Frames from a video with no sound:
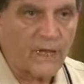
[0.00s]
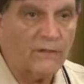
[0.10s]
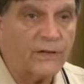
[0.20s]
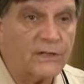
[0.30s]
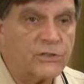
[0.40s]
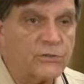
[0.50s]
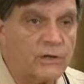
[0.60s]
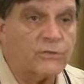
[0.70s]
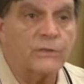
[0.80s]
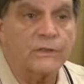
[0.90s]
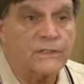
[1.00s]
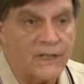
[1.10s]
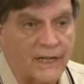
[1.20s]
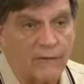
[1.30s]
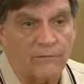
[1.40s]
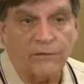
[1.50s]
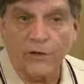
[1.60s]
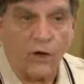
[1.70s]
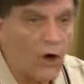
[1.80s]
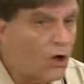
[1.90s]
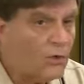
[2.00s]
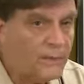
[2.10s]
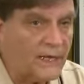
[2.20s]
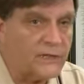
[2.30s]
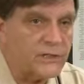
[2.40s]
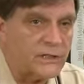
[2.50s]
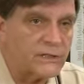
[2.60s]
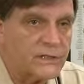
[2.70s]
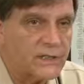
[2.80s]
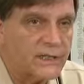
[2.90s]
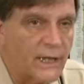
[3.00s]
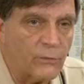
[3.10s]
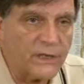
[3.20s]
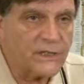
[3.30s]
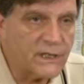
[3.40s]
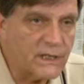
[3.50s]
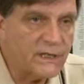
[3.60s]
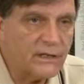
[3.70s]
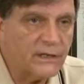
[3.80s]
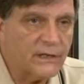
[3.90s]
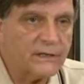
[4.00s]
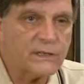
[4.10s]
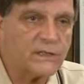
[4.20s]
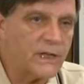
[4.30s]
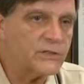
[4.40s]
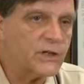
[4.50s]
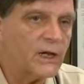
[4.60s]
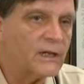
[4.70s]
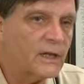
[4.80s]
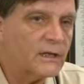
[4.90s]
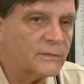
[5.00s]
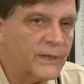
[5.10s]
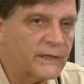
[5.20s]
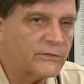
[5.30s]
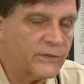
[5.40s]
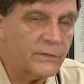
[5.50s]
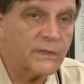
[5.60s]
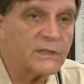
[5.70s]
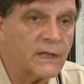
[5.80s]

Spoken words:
of our structural exam for all patients that we see here at the St. John Clark Pain Treatment